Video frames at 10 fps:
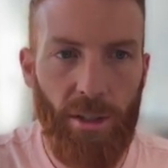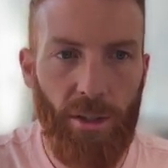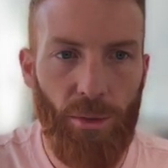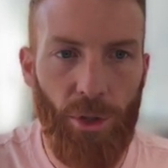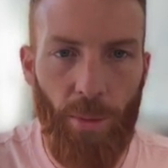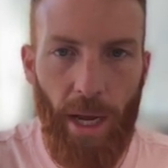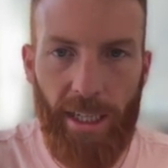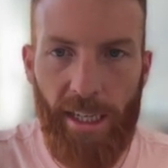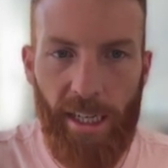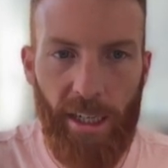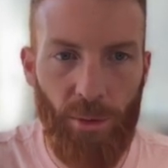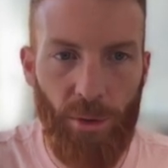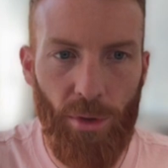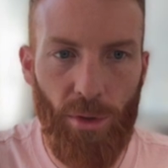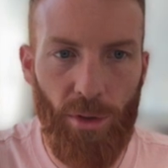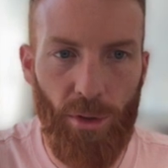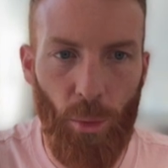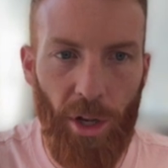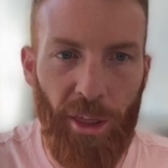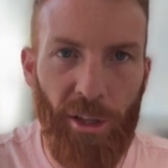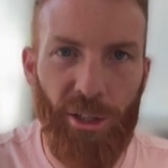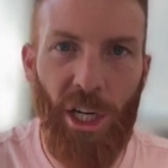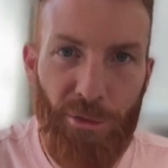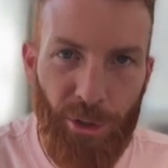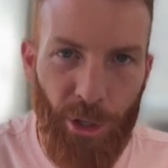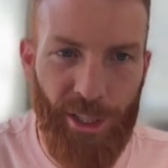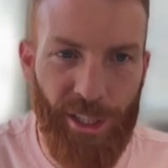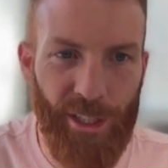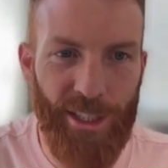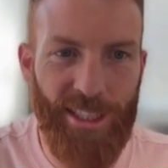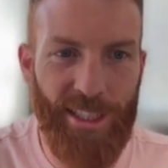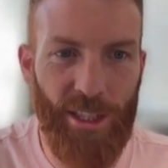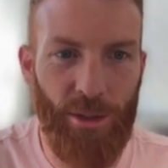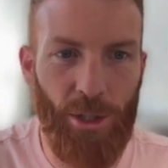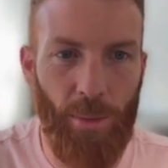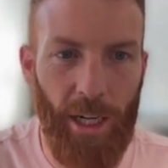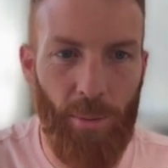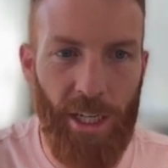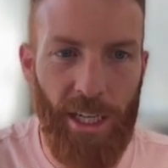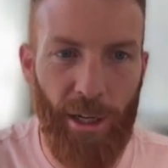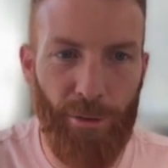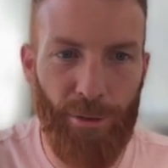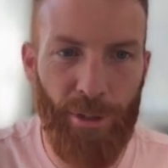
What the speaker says: We go back in here. The one thing which I've forgotten to do is to make a PDF.